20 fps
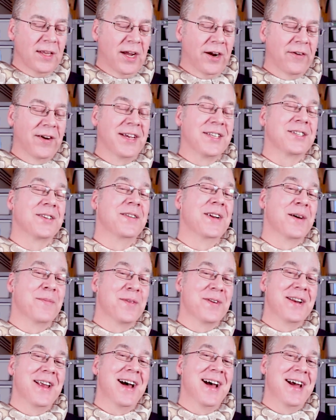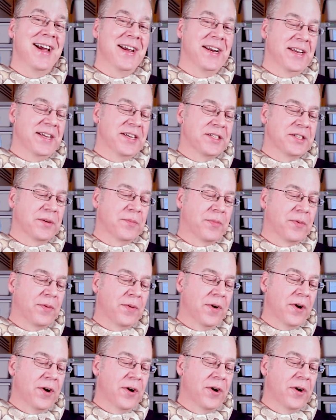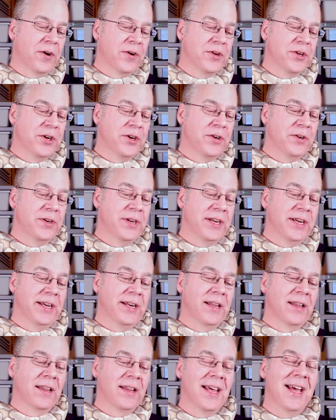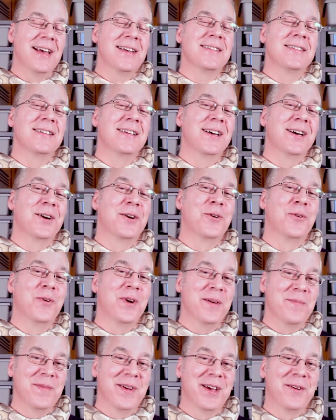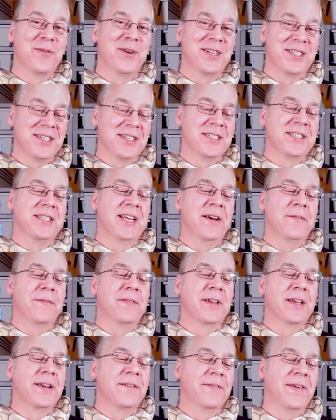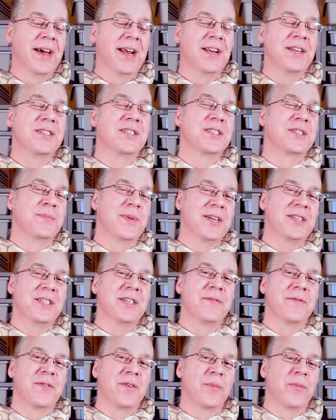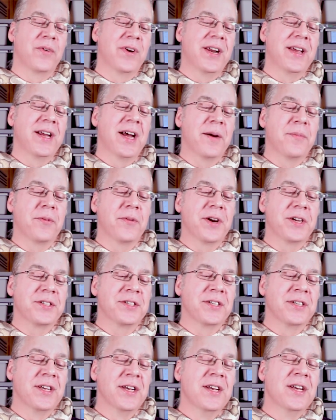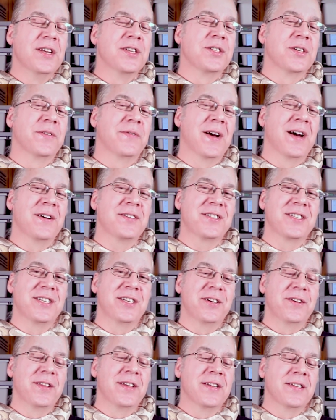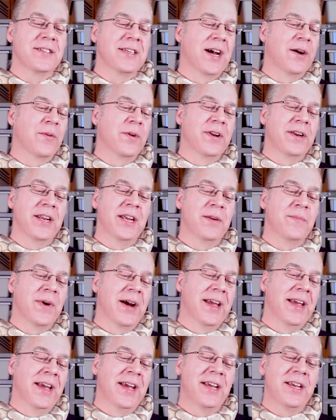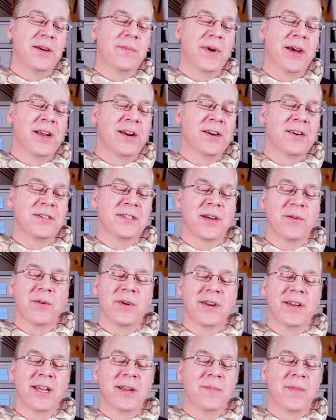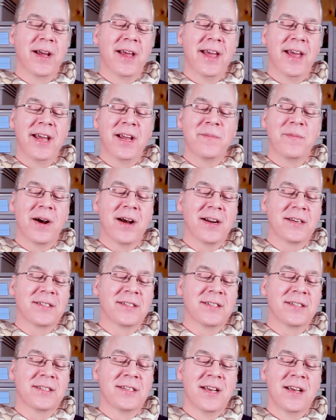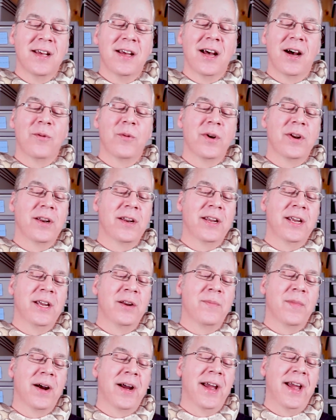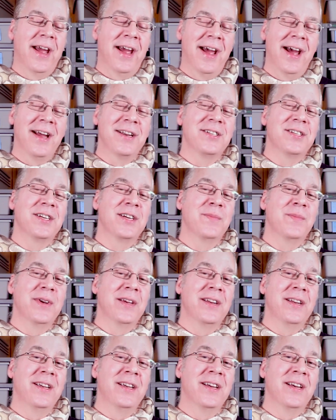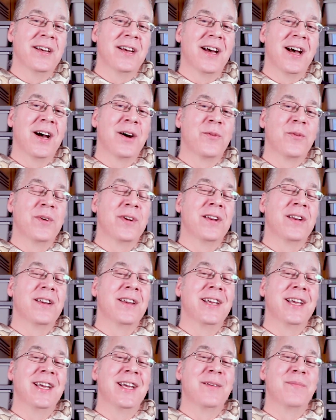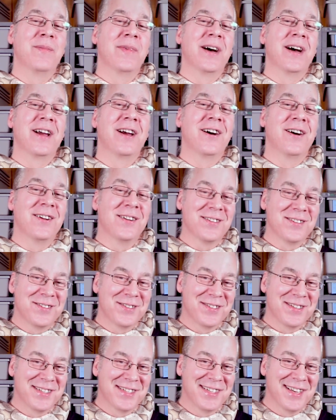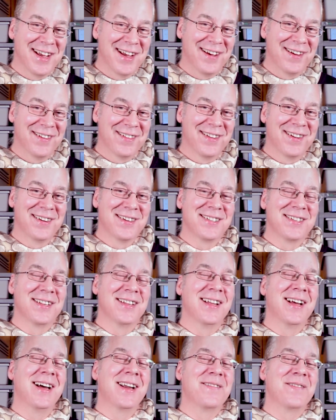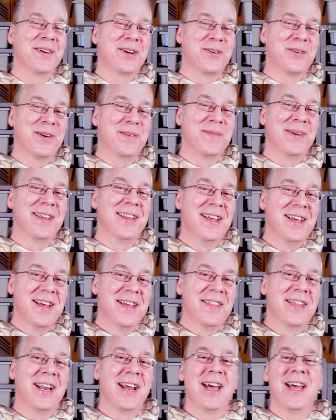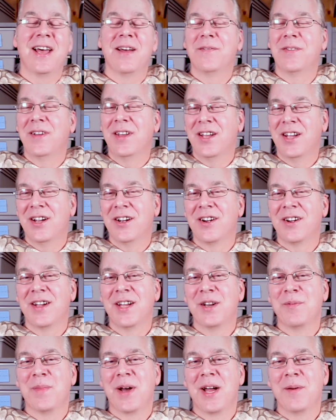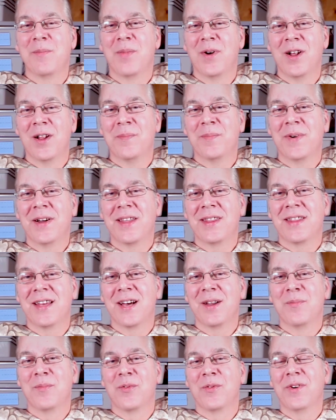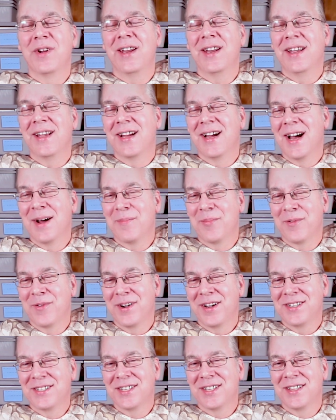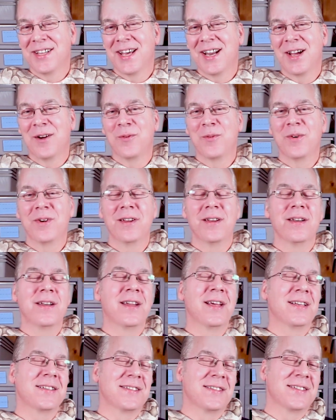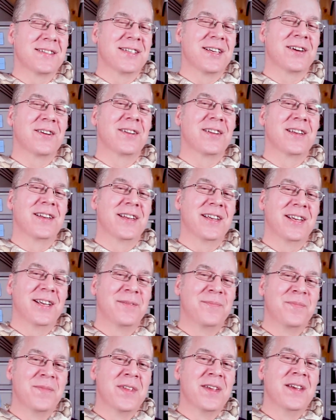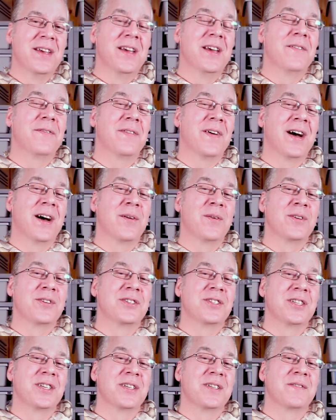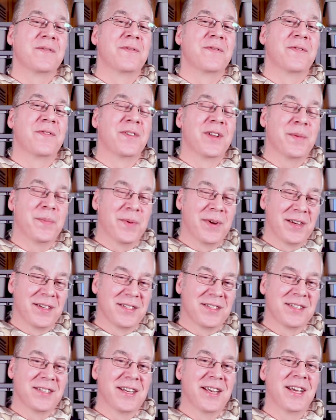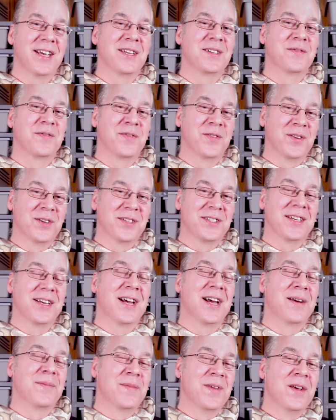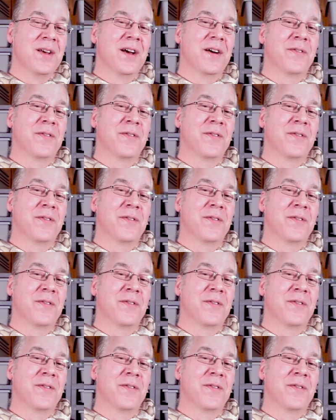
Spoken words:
All right, so number nine is a pro. You need less equipment, which is definitely an advantage, especially for a breeding operation. So if I was to do this, I wouldn't need my incubators, I wouldn't need my egg boxes, I wouldn't need my hatching media, I wouldn't need my ultrasound. There's a lot of equipment that I have here in my ball python breeding operation that I wouldn't necessarily need if I was just flipping snakes full time.